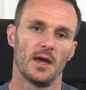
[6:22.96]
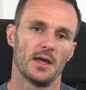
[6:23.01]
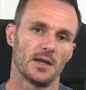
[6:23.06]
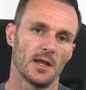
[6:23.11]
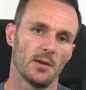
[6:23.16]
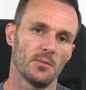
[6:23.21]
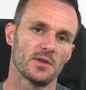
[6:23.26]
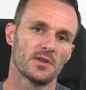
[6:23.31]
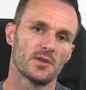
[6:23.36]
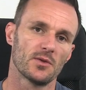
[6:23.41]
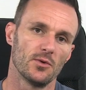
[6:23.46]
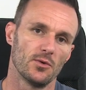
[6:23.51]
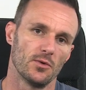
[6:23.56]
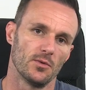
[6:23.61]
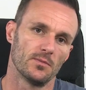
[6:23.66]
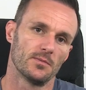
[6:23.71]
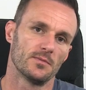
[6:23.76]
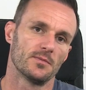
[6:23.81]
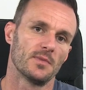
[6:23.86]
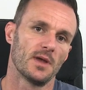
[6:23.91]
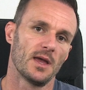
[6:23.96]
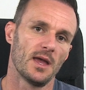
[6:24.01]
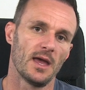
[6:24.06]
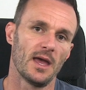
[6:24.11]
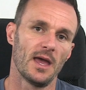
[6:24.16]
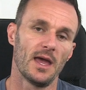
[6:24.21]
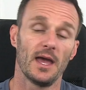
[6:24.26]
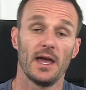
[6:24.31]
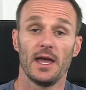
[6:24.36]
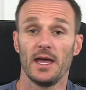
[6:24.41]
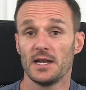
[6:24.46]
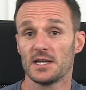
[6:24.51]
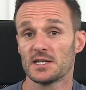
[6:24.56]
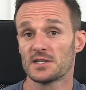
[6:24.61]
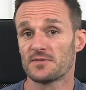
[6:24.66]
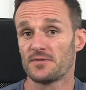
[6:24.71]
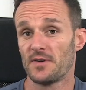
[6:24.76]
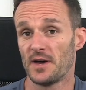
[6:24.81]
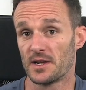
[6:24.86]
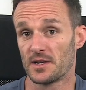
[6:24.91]
Number 2. It
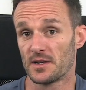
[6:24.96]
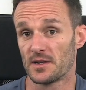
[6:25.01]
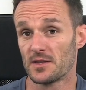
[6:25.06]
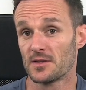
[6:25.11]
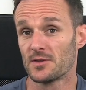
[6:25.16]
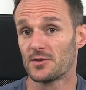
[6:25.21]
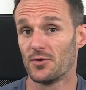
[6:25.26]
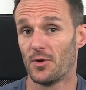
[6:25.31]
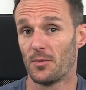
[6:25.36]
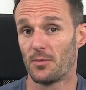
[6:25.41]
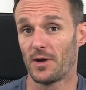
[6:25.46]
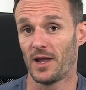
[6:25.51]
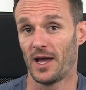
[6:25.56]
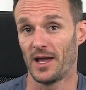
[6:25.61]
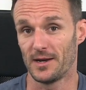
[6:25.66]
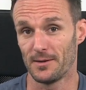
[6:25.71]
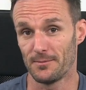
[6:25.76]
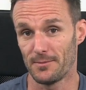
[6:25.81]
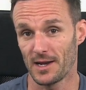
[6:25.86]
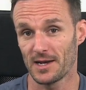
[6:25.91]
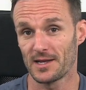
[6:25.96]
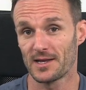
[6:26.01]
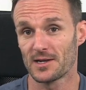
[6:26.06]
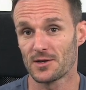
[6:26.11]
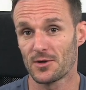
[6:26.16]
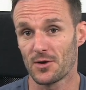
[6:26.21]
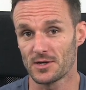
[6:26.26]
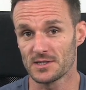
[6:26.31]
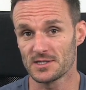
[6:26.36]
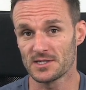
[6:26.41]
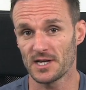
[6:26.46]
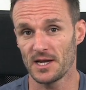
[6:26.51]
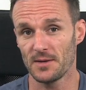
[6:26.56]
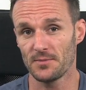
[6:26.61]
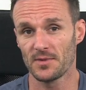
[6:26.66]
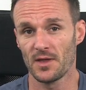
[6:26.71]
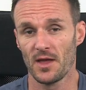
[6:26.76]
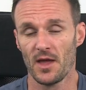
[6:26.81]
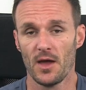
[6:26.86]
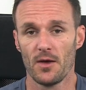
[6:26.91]
is fun to apply the Mulligan
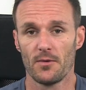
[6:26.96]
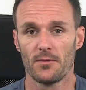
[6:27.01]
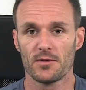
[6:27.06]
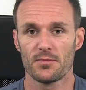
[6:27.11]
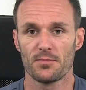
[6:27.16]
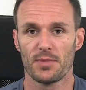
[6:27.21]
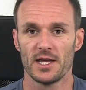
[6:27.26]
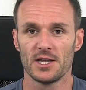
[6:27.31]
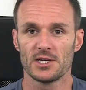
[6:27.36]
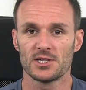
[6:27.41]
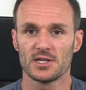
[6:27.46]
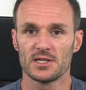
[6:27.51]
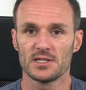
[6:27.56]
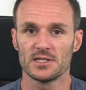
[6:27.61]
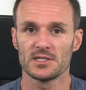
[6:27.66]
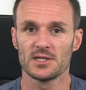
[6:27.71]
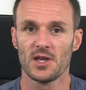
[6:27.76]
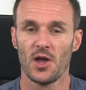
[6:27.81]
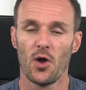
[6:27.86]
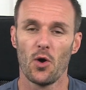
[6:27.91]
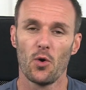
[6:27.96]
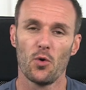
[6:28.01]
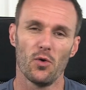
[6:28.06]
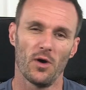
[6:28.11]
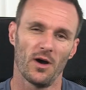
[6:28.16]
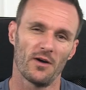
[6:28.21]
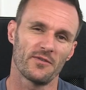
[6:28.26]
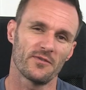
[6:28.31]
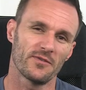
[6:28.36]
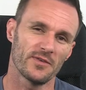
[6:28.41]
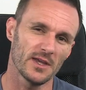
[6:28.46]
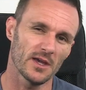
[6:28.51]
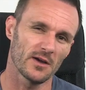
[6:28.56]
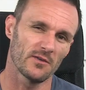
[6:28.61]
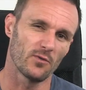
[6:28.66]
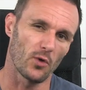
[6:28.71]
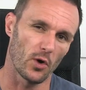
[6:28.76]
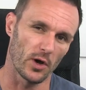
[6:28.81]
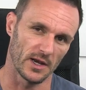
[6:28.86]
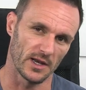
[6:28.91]
concept with patients who are fear
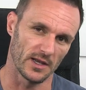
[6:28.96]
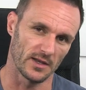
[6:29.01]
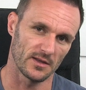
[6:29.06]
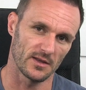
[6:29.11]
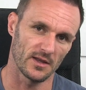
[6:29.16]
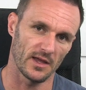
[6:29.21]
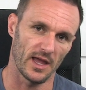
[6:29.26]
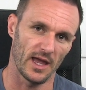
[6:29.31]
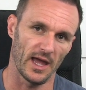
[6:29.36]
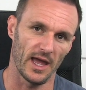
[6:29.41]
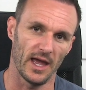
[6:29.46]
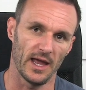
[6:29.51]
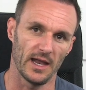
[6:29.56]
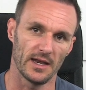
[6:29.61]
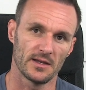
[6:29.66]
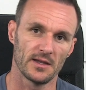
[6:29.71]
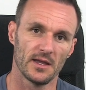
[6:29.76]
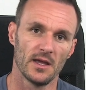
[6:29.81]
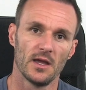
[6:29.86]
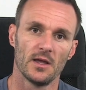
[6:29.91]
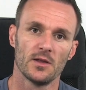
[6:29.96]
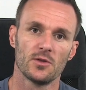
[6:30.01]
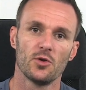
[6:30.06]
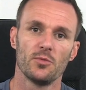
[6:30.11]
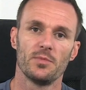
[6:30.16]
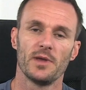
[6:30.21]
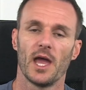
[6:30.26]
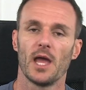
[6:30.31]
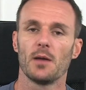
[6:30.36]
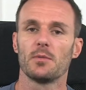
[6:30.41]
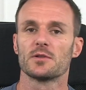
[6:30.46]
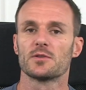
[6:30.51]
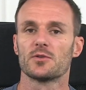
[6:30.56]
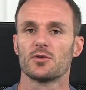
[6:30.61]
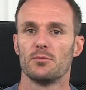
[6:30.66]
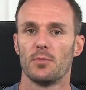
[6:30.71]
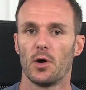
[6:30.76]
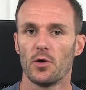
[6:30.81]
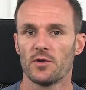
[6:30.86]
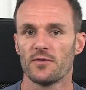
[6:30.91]
avoidant and to be able to
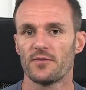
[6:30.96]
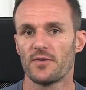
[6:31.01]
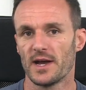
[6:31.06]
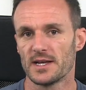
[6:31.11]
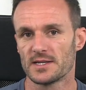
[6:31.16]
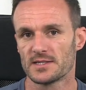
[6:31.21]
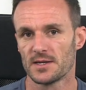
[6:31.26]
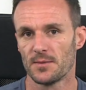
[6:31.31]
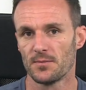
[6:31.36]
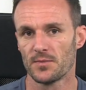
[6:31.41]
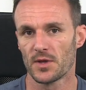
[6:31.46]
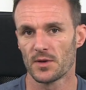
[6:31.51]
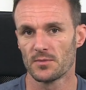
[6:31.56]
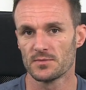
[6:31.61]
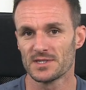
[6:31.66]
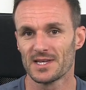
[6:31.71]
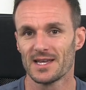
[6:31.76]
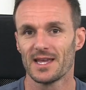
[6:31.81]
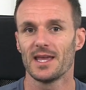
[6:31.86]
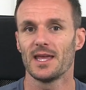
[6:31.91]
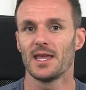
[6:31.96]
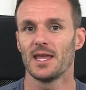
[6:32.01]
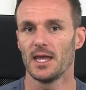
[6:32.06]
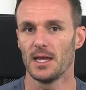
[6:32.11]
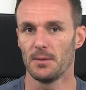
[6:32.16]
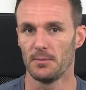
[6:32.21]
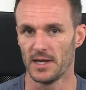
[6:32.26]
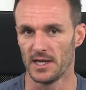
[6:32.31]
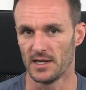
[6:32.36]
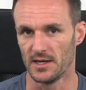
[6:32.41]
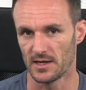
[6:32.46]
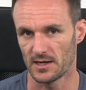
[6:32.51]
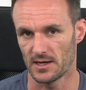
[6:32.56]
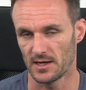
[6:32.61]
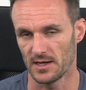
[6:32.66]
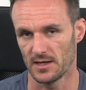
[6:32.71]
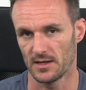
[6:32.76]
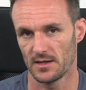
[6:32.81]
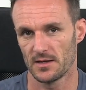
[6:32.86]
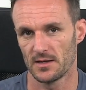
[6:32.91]
modify symptoms
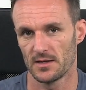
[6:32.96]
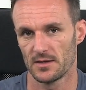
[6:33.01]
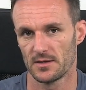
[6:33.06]
immediately.